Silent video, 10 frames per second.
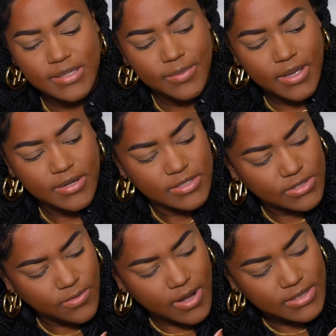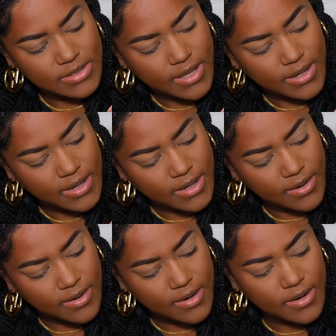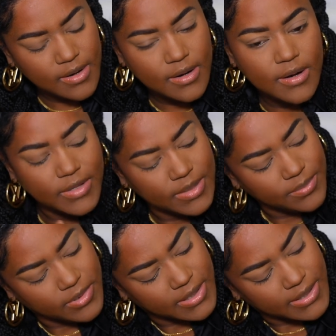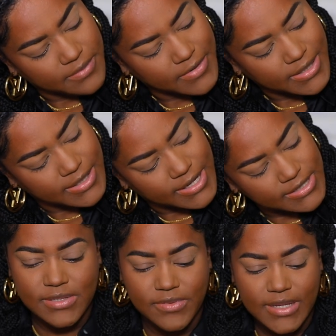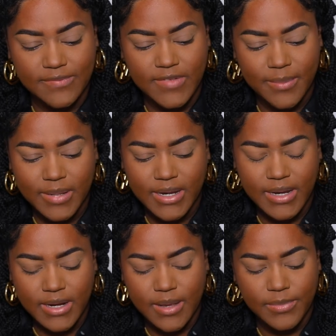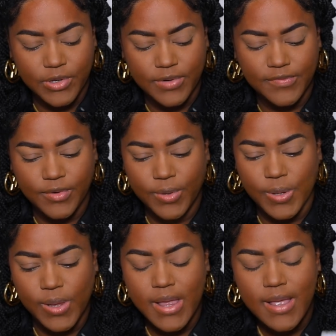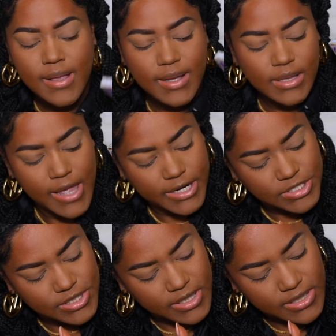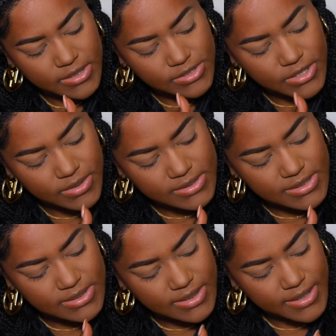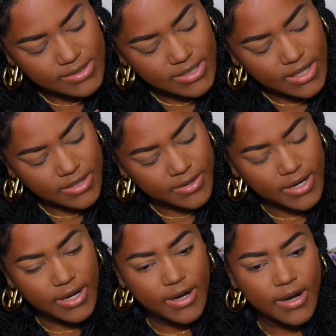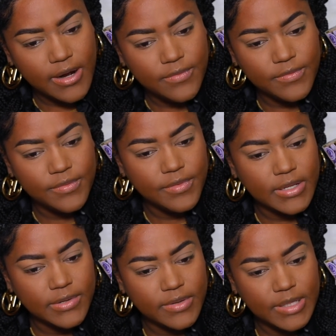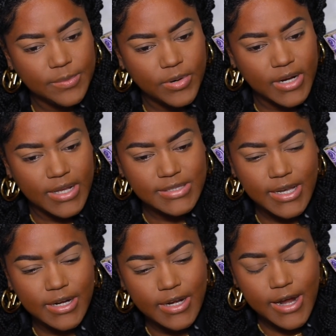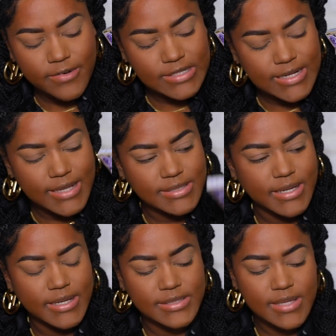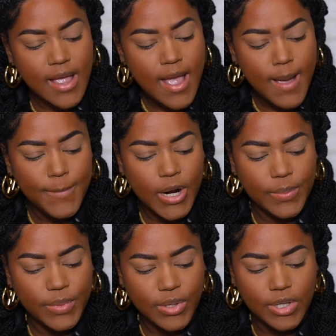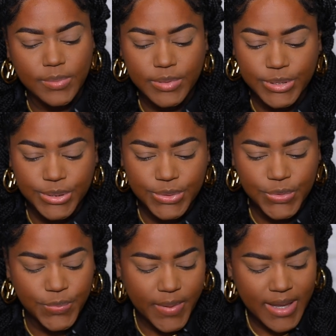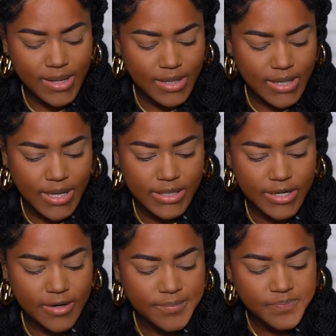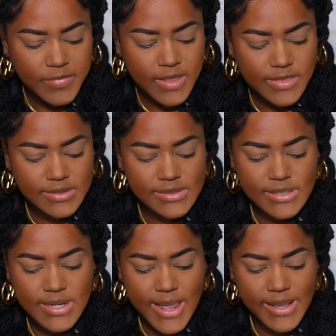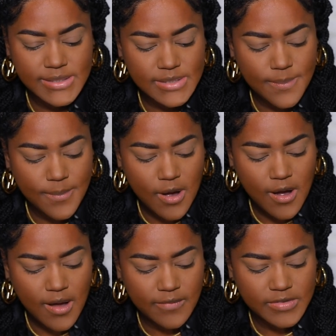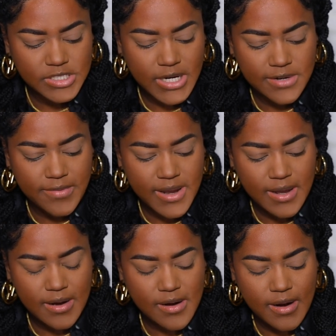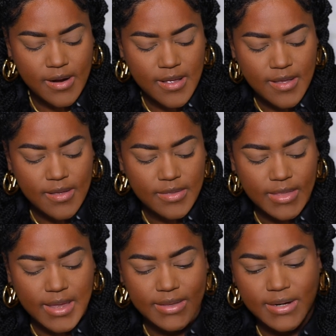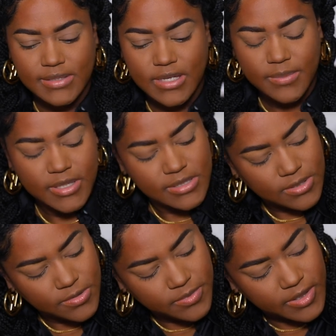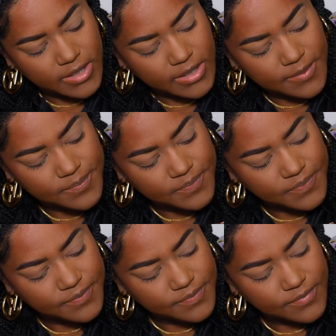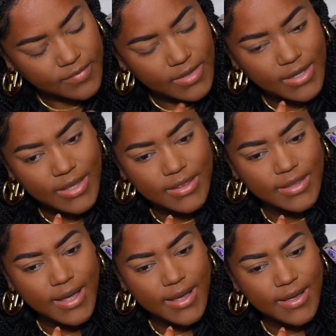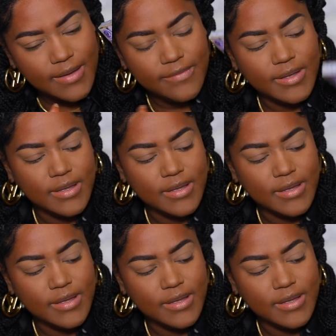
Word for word: I'm gonna swatch that here. Really pretty, really nice. It's a really feminine, beautiful collection. So this is the next color here. Really, really pretty. It's like an iridescent purple, blue, pink color. This is a nice mauve shade right here. I think it's gonna be so pretty. Love.